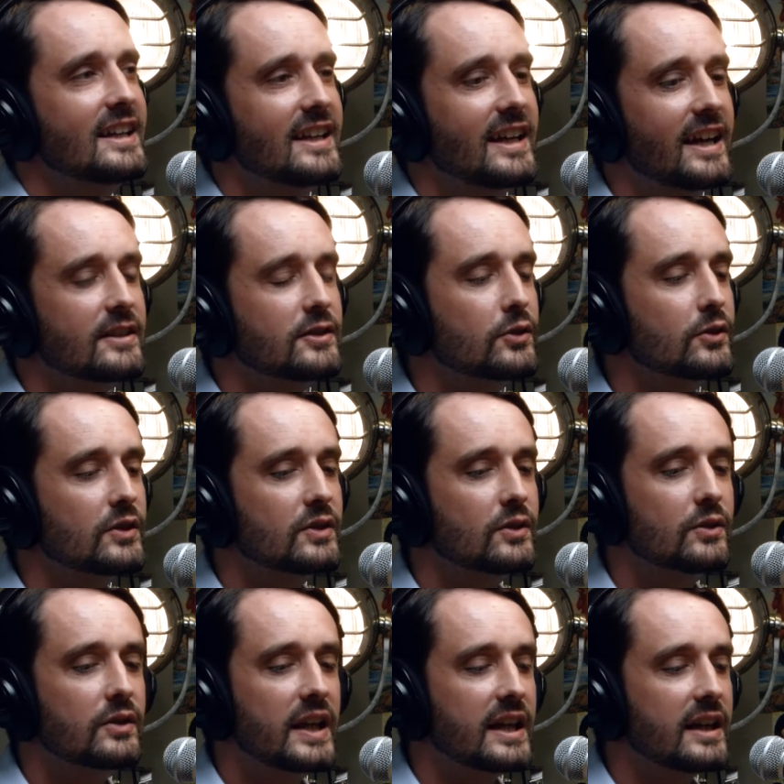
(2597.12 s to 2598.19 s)
Yeah, so
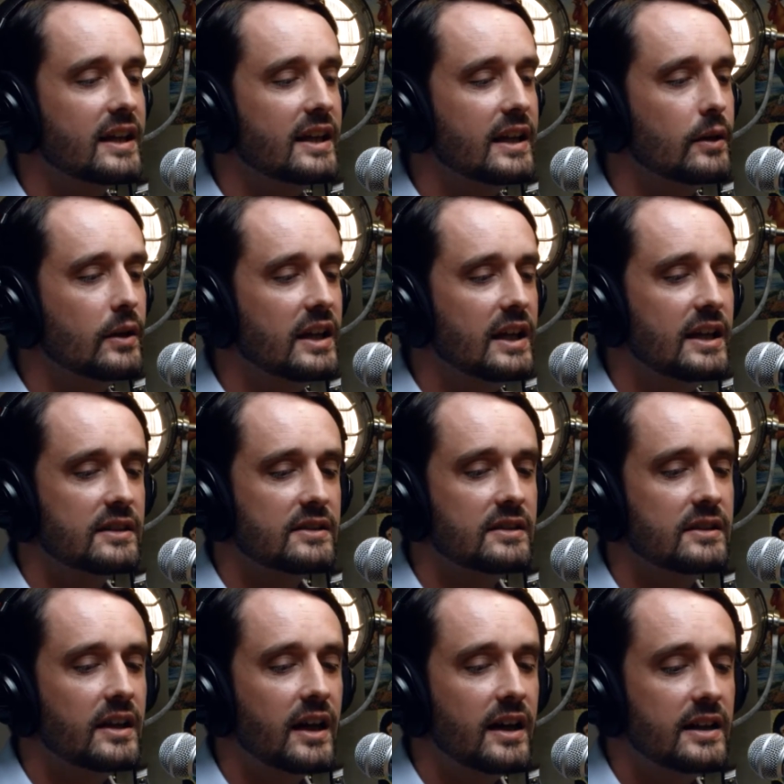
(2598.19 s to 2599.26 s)
like it's
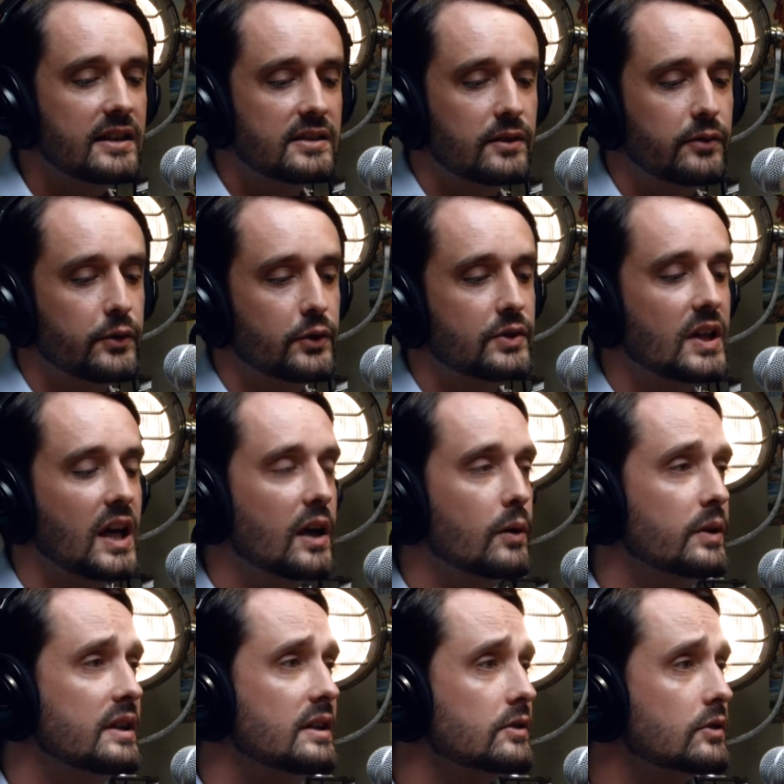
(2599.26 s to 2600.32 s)
nice if your
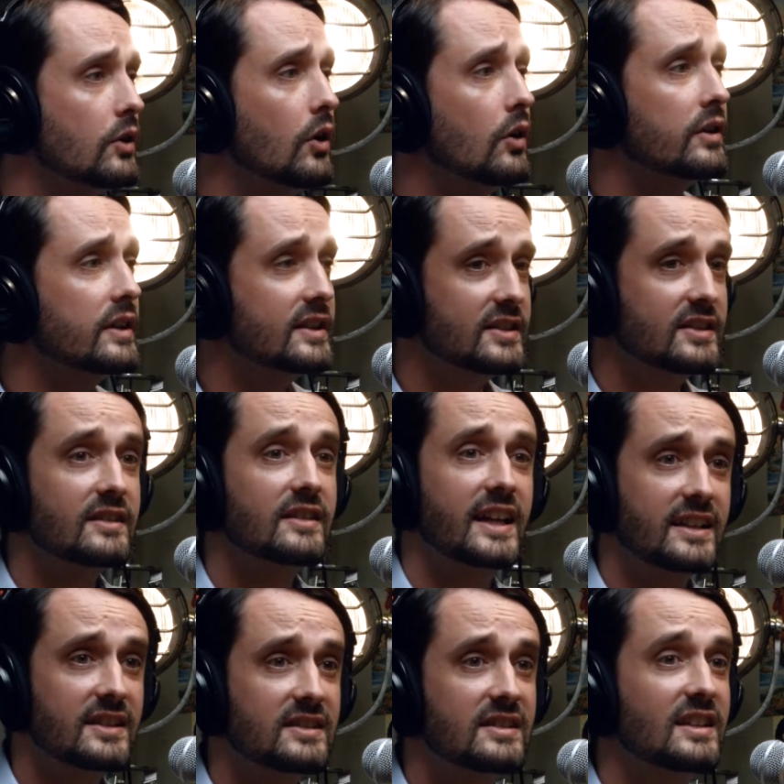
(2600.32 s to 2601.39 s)
Taiwanese colleagues
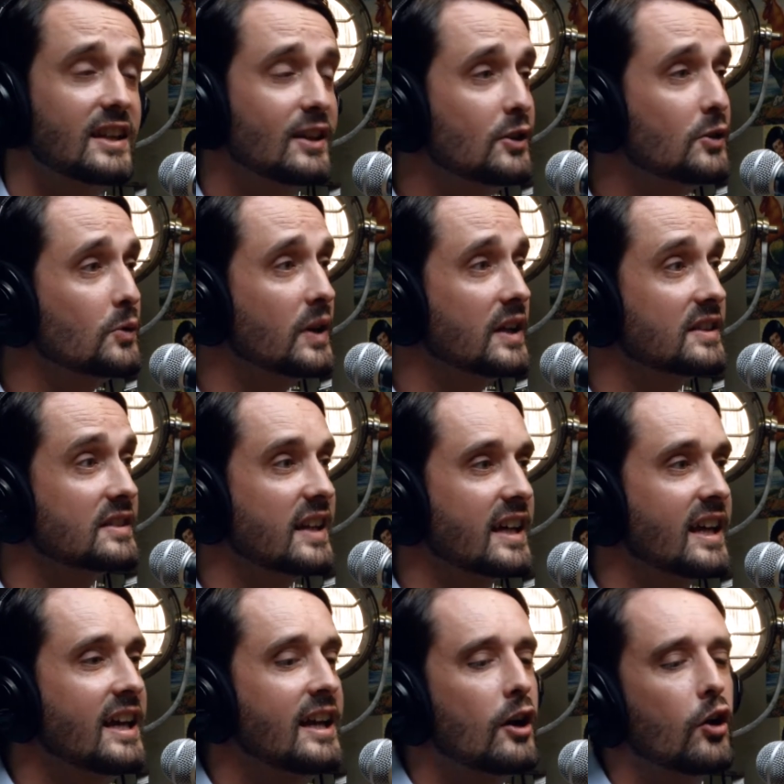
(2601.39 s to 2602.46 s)
like see you as like,
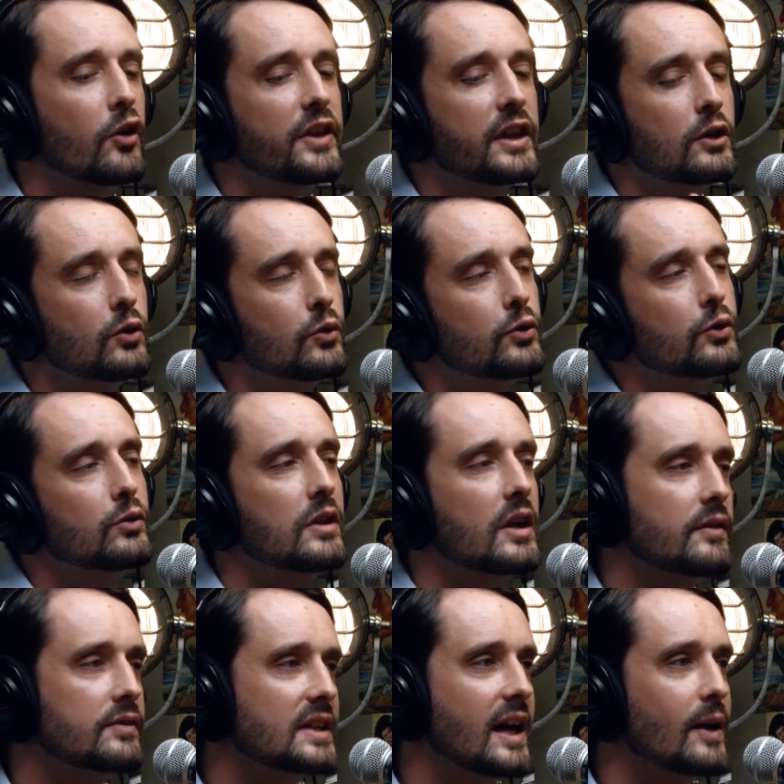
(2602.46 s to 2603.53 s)
oh, they know you
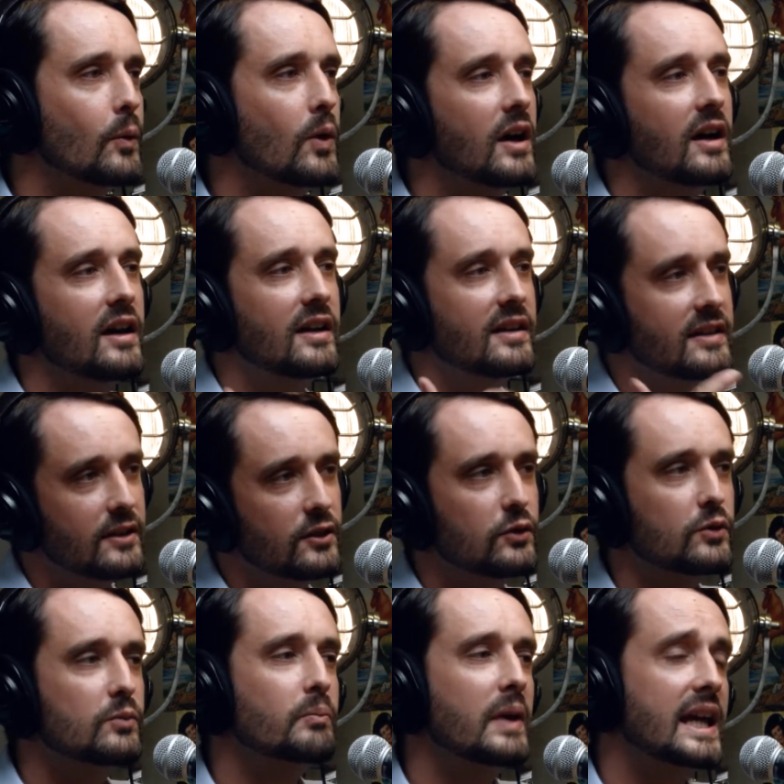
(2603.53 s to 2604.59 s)
love Taiwan,
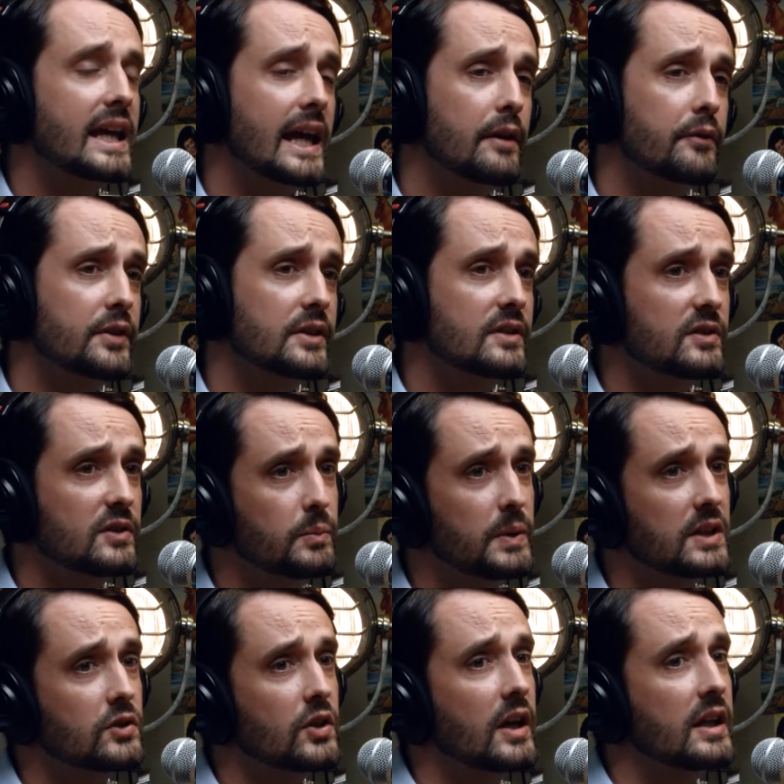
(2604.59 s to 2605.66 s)
you make effort to
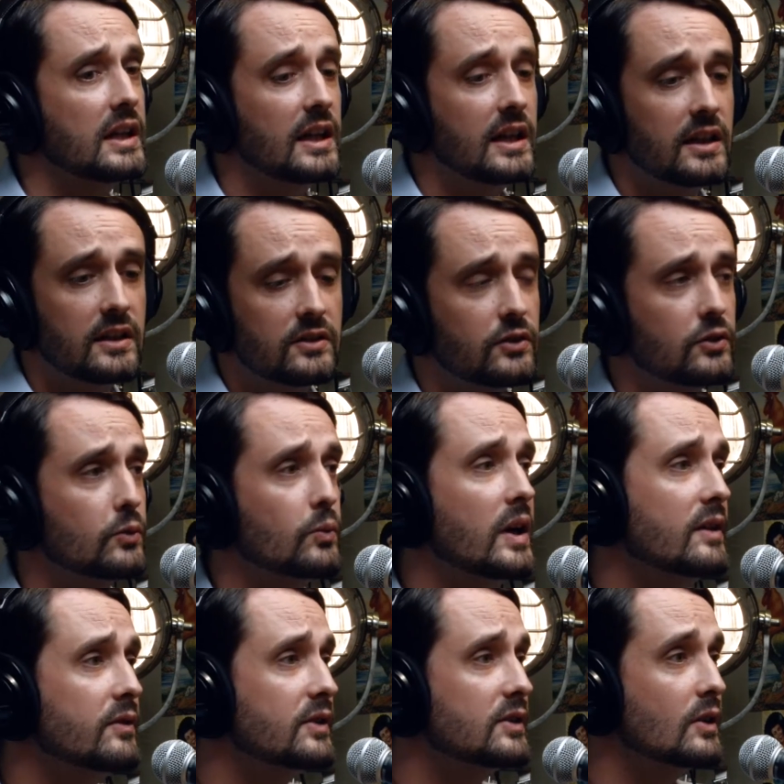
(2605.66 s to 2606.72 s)
speak Chinese, your
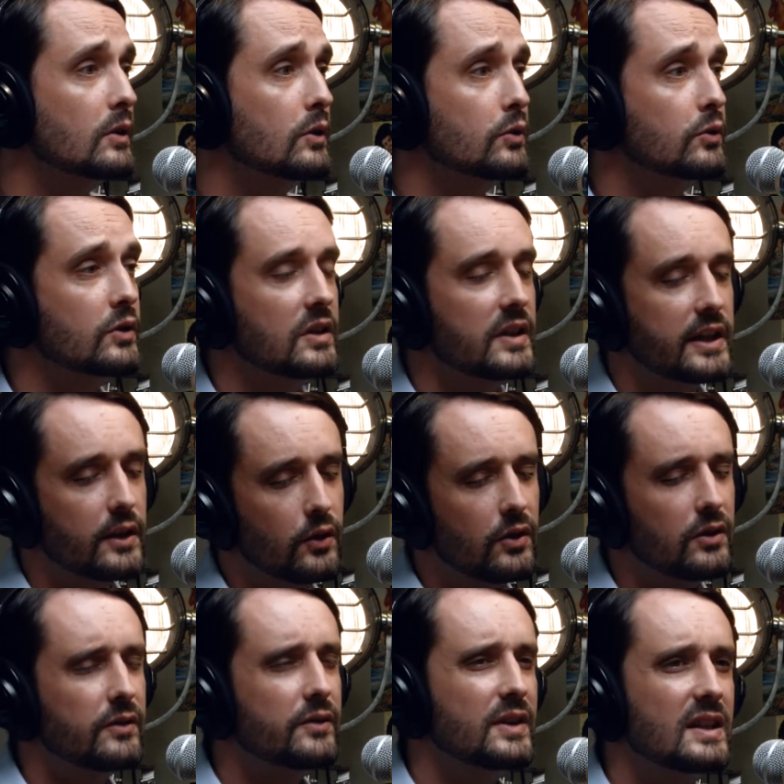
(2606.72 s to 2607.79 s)
wife is a local, like all
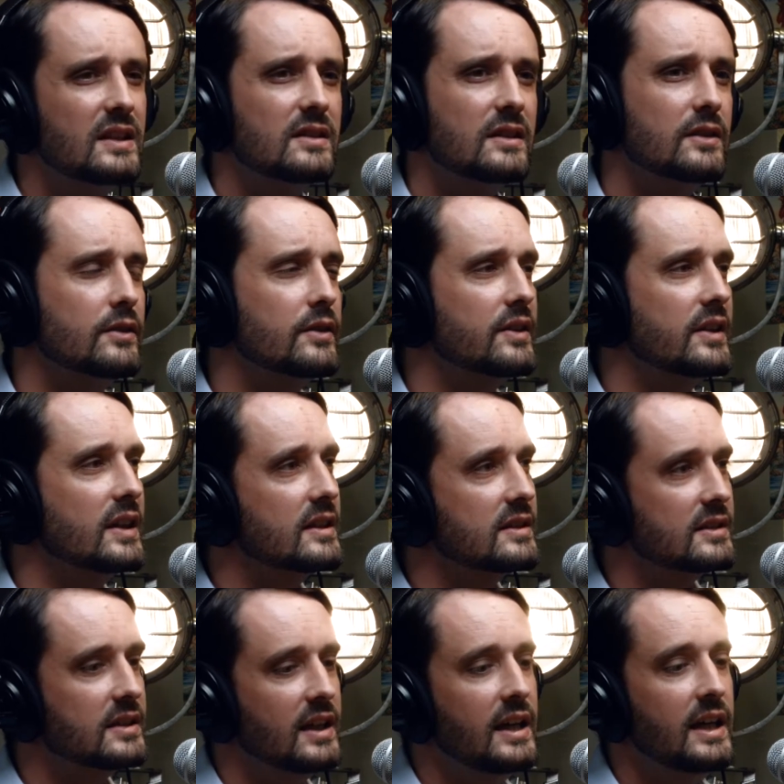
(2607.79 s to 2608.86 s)
of these little
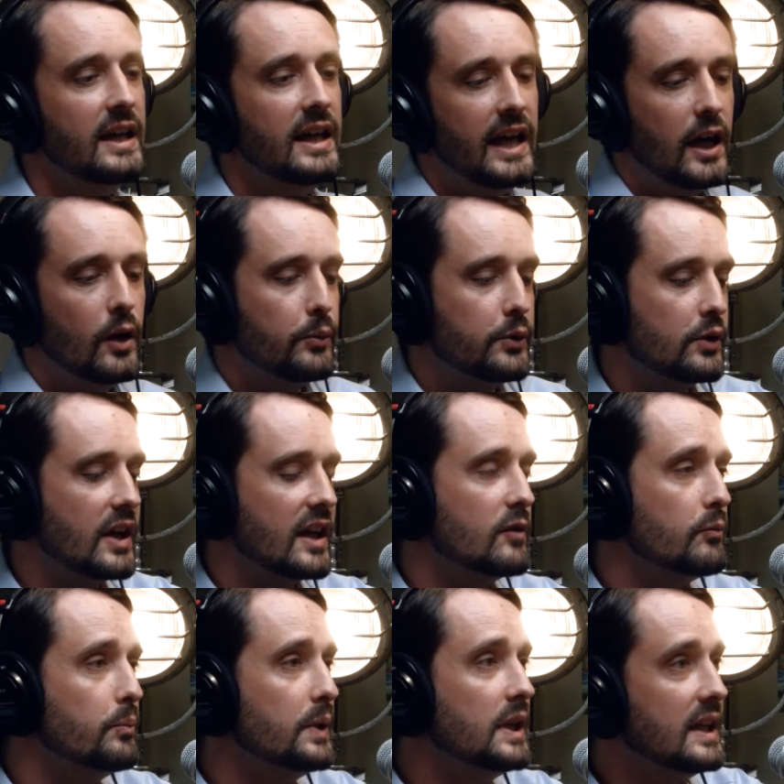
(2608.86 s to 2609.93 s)
things help you kind
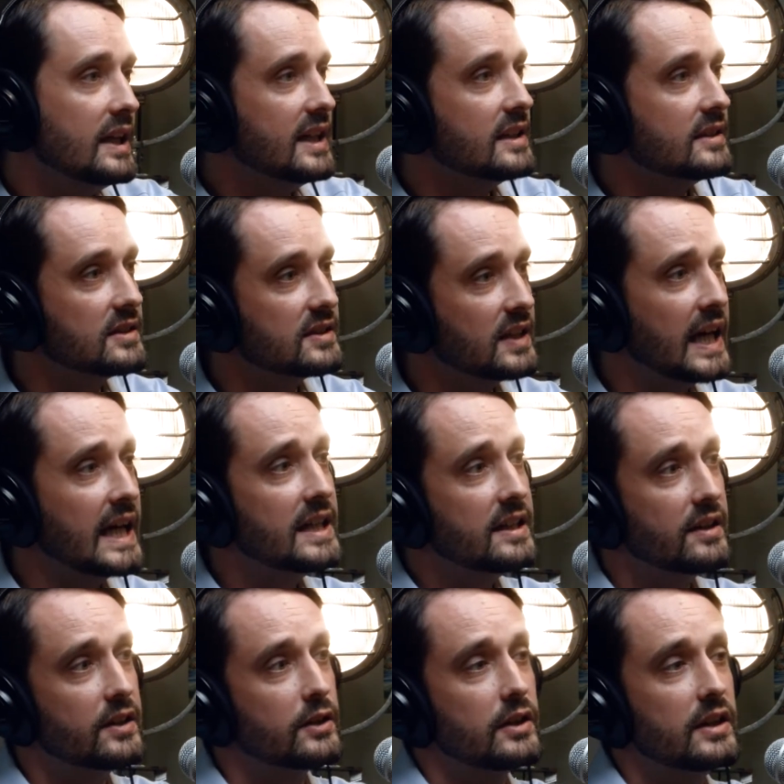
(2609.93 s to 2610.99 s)
of be inside
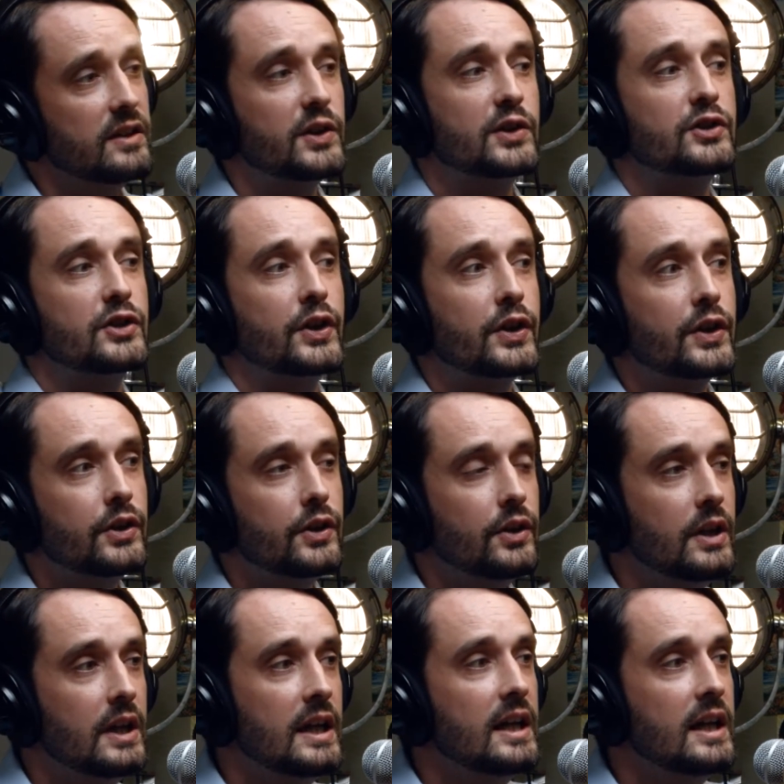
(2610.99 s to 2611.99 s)
the circle.